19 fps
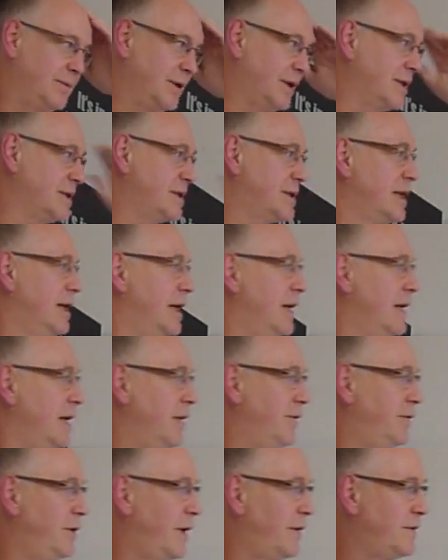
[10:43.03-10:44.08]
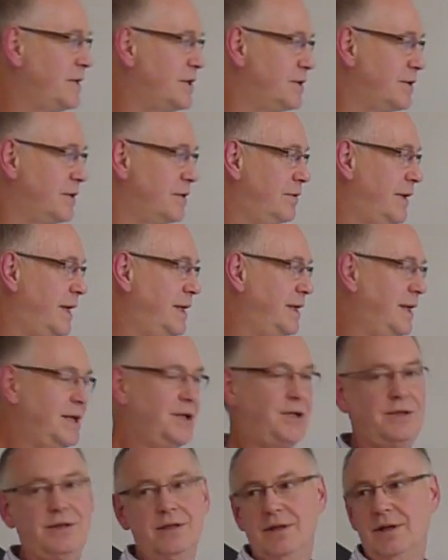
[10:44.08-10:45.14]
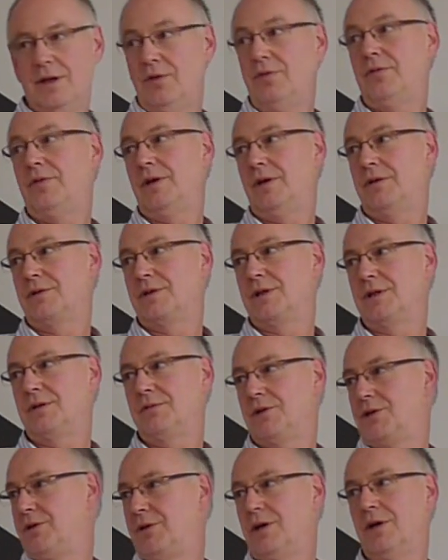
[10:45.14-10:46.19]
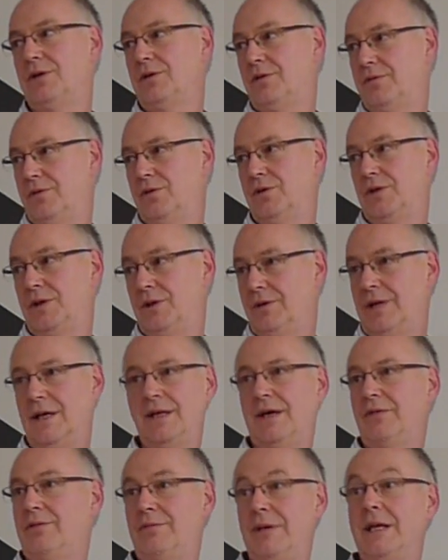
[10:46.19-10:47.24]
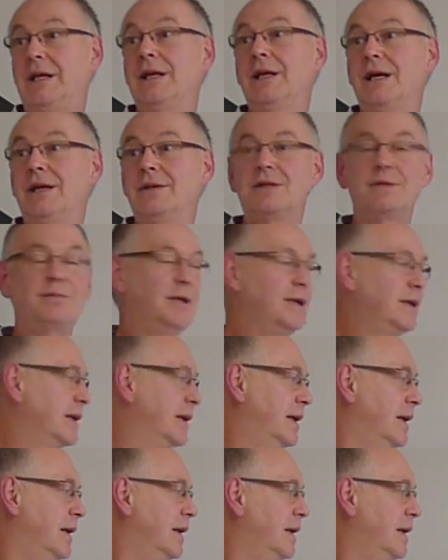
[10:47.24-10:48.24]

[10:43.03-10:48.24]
because if you have this sort of radiation at low frequencies, which you can't avoid, you'll get that from any loudspeaker,